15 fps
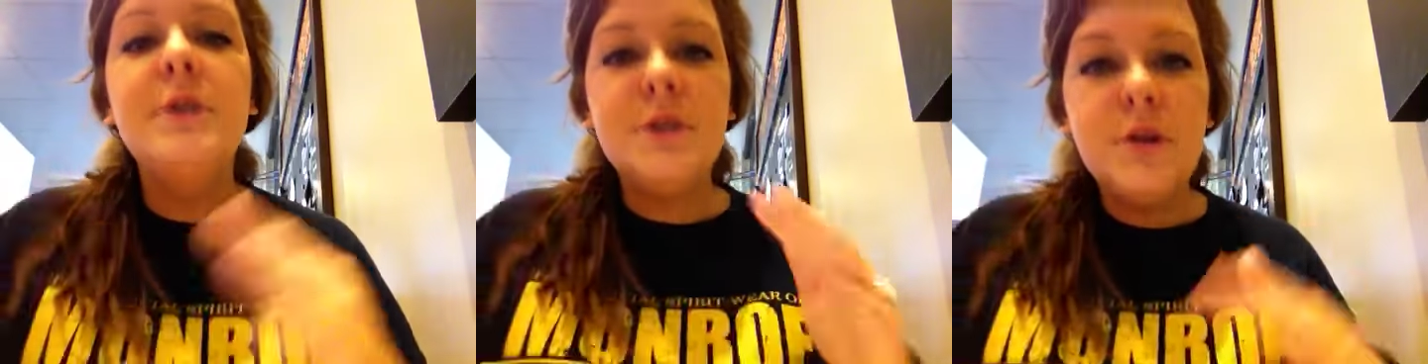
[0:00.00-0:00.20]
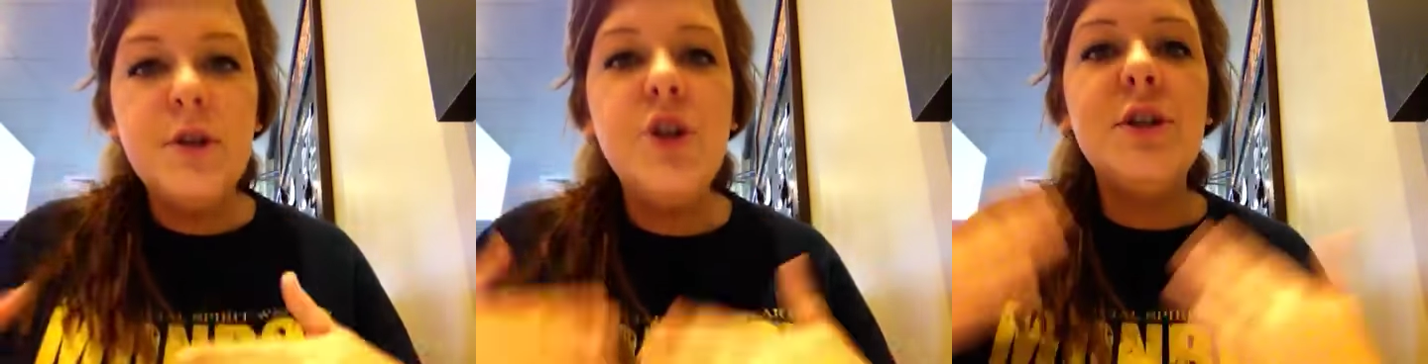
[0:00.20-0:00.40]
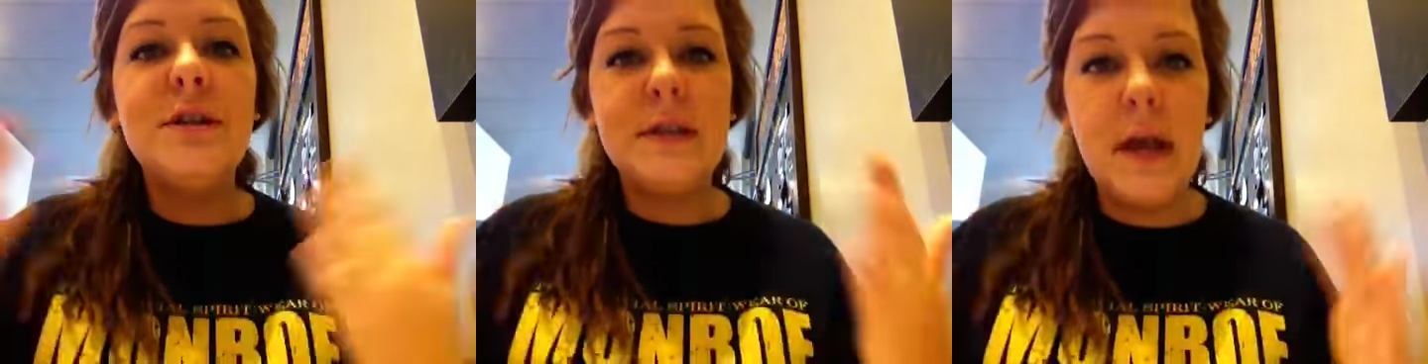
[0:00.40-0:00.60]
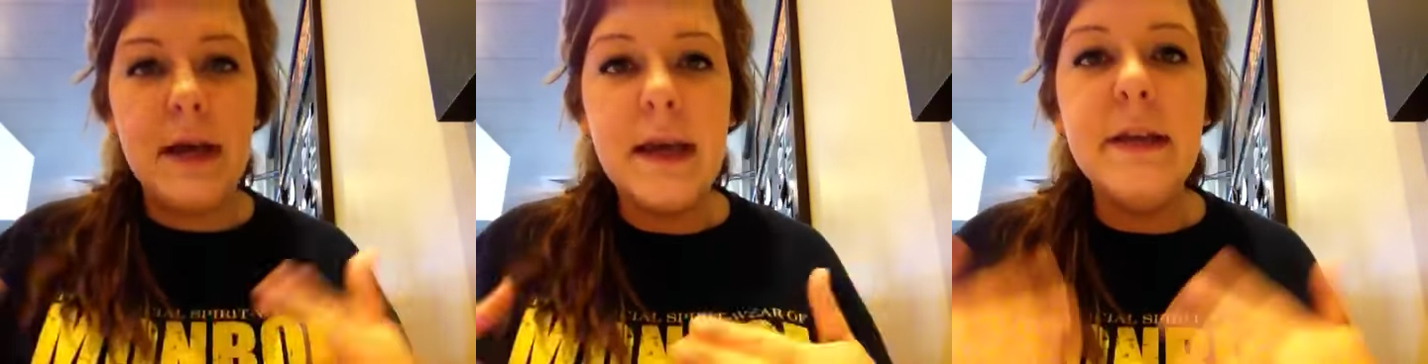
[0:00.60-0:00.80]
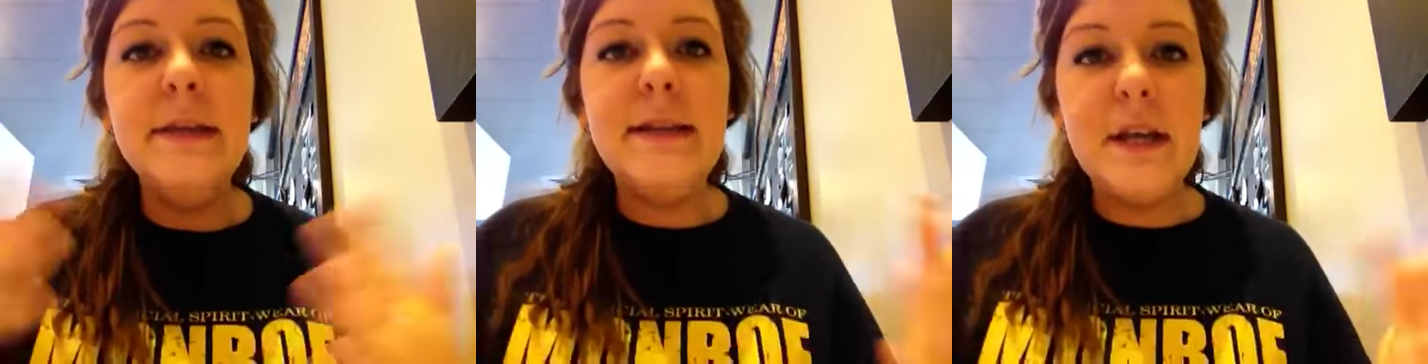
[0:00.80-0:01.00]
so it's just
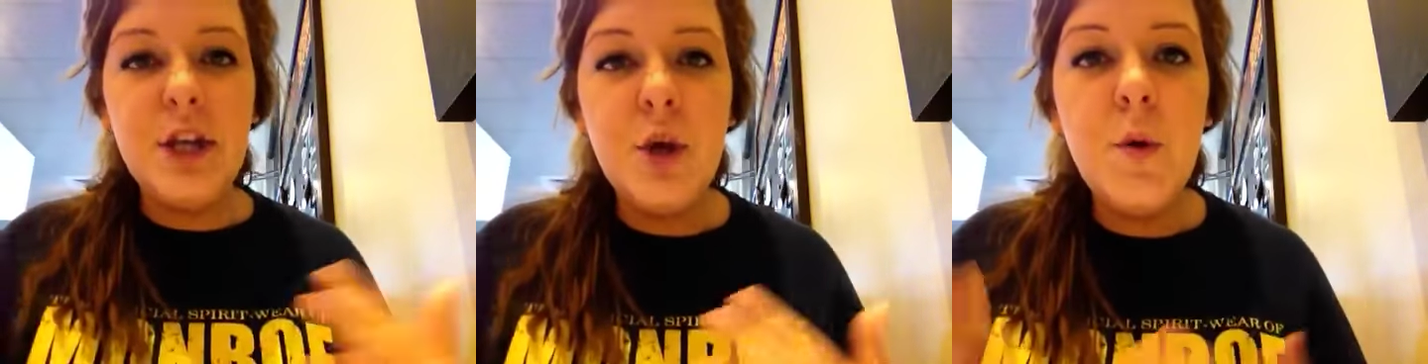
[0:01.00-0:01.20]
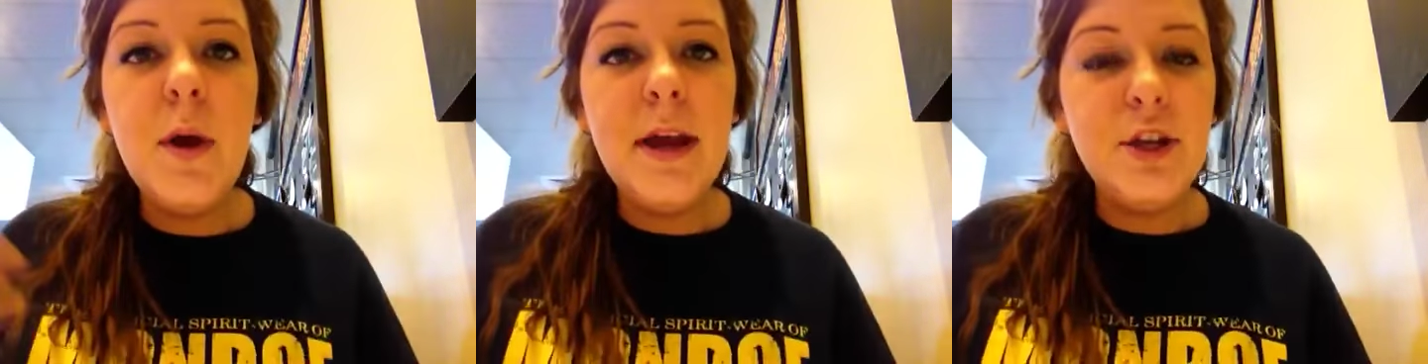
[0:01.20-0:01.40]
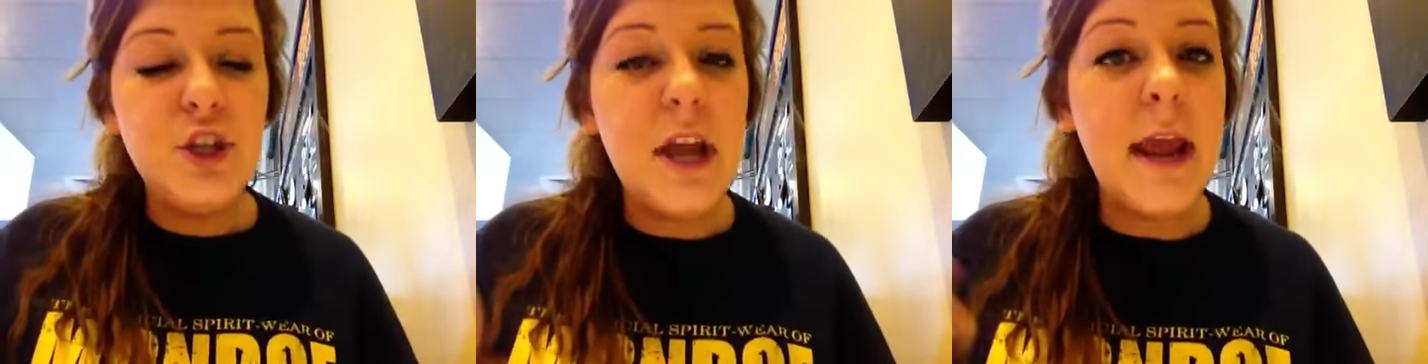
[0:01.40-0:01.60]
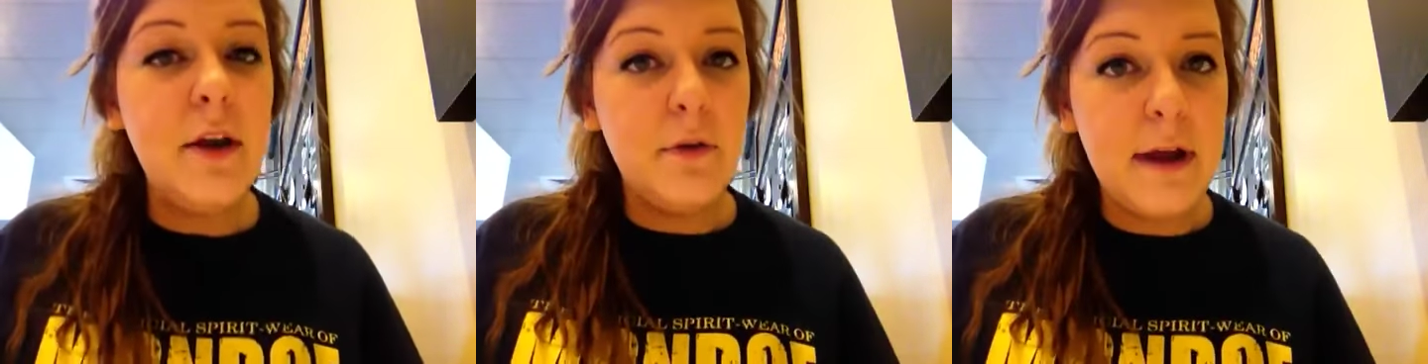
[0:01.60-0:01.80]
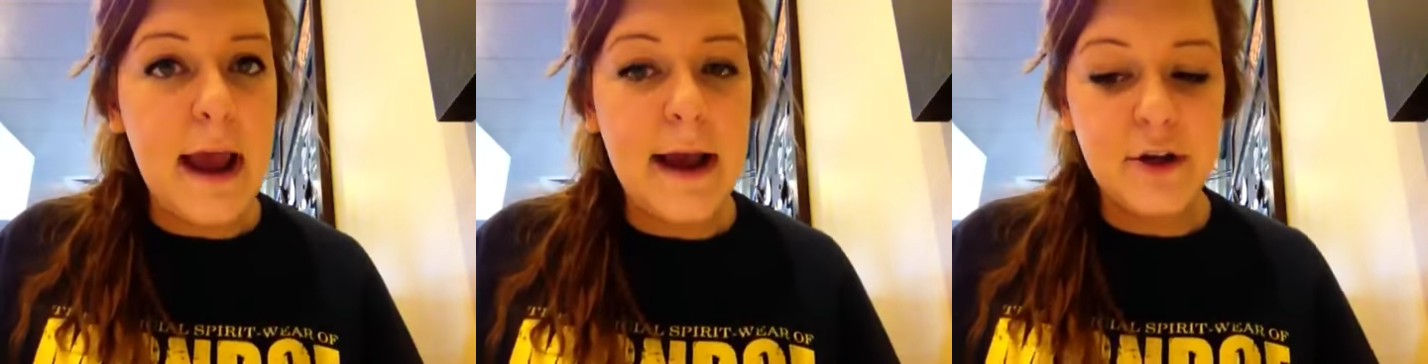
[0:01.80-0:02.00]
a continuing
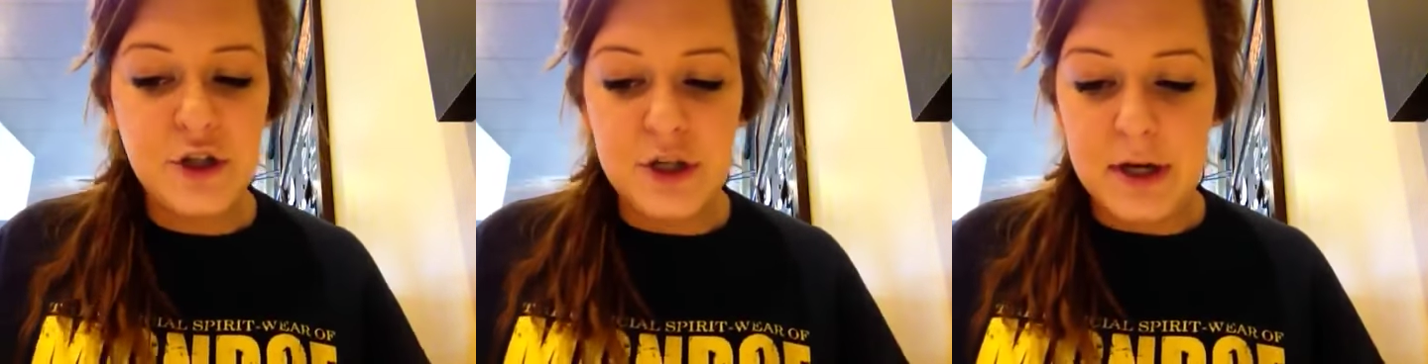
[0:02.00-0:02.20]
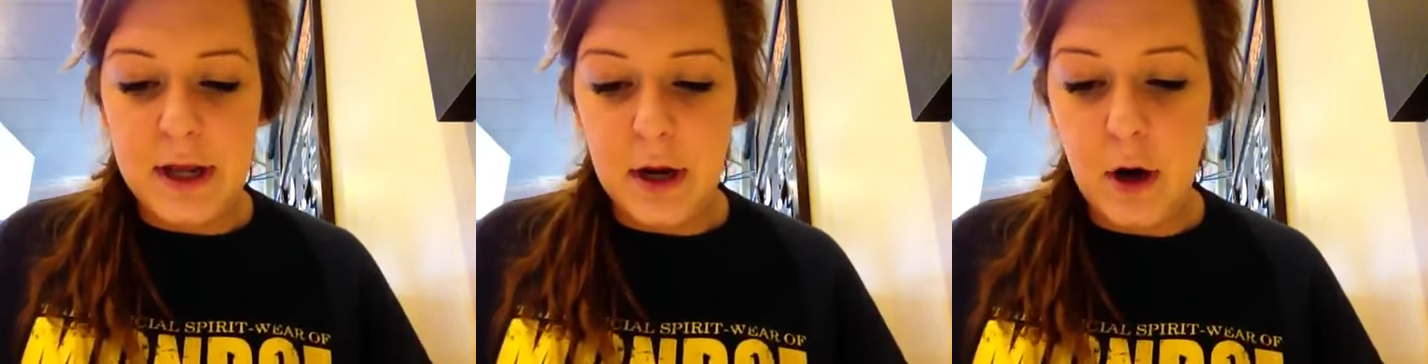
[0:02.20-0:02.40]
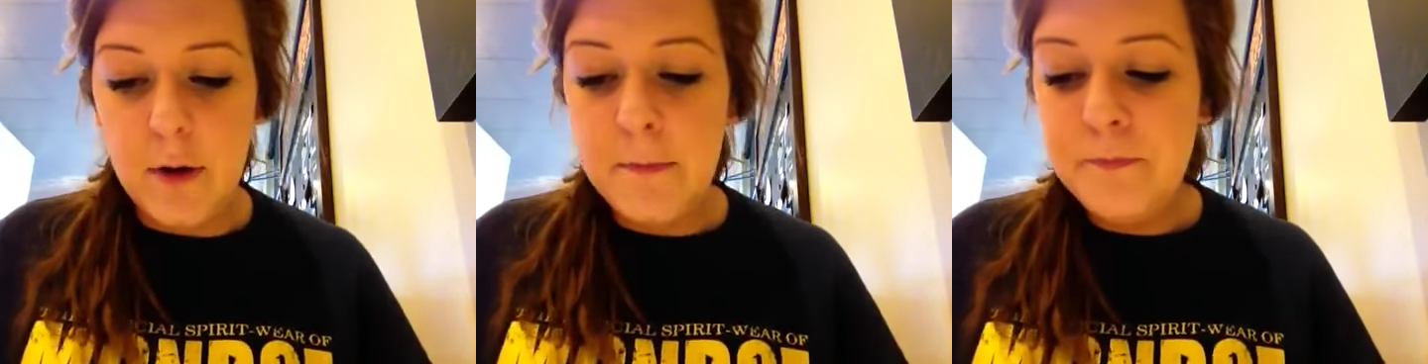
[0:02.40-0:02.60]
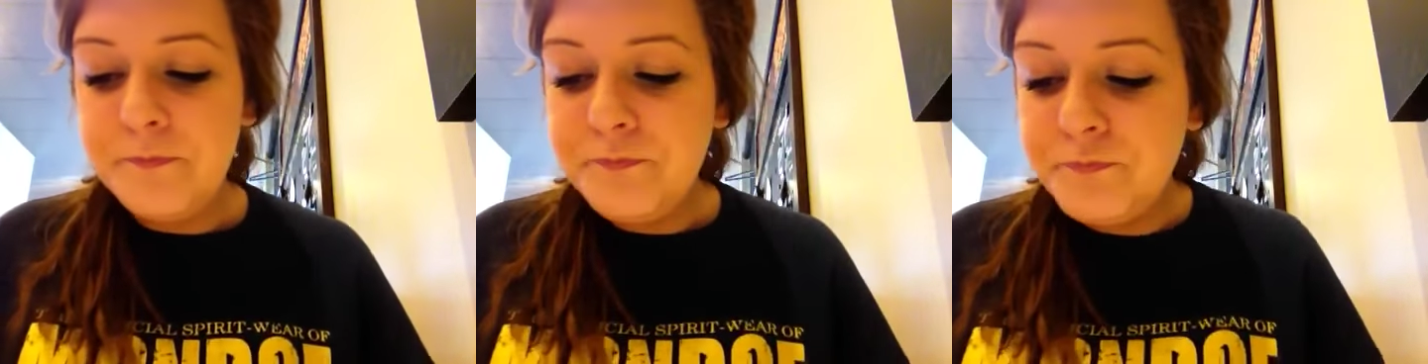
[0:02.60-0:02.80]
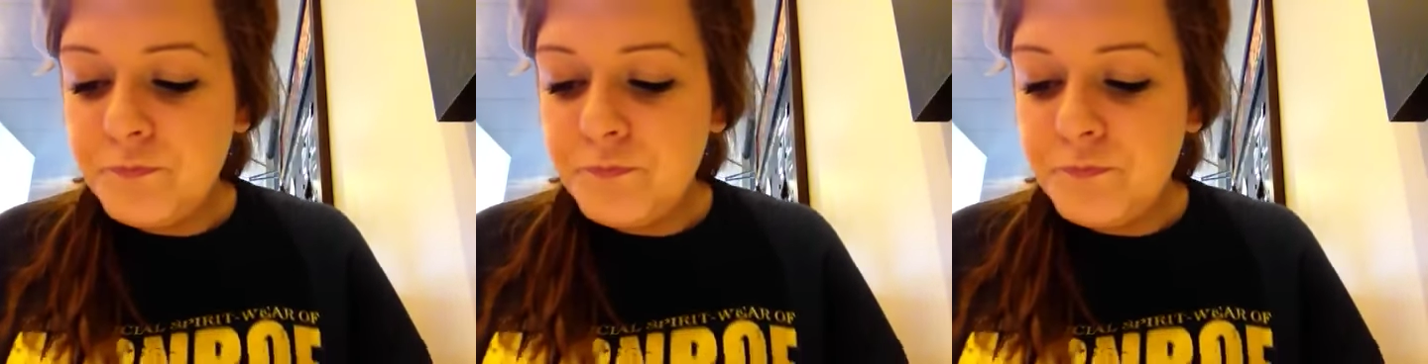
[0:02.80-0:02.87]
chain reaction here.